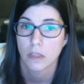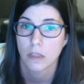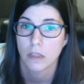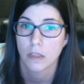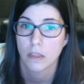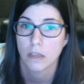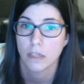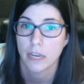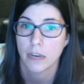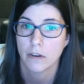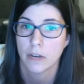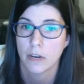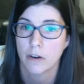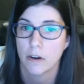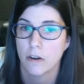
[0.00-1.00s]
the
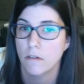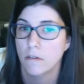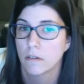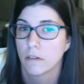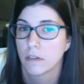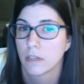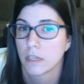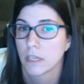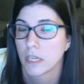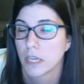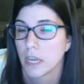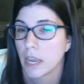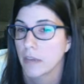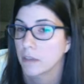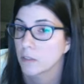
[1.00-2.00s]
down arrow,
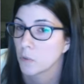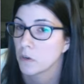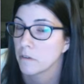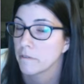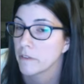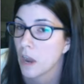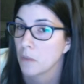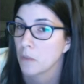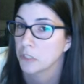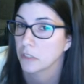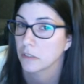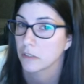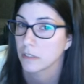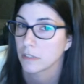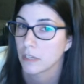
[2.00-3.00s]
and it's one of the
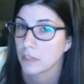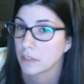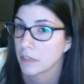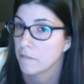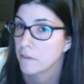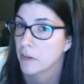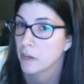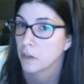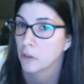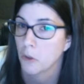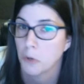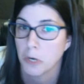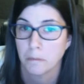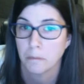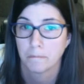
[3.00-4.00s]
options. It says Infinite
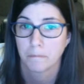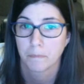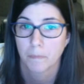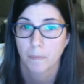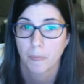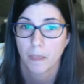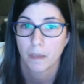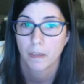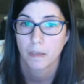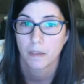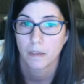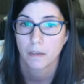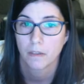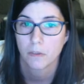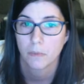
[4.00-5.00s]
Cloner.
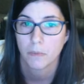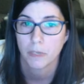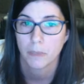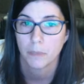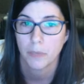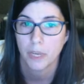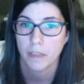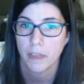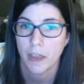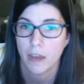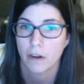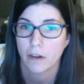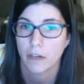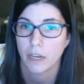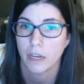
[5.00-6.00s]
So I'm going to pick
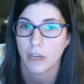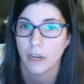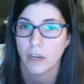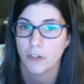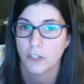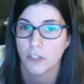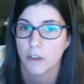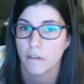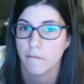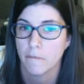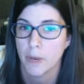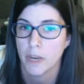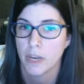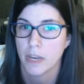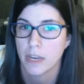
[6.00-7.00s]
that on each of
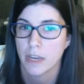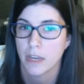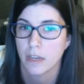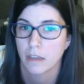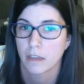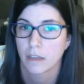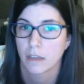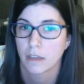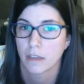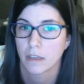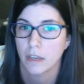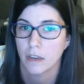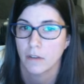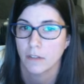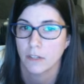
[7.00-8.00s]
my
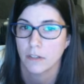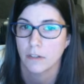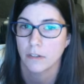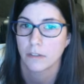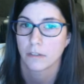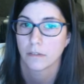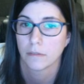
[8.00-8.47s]
counters.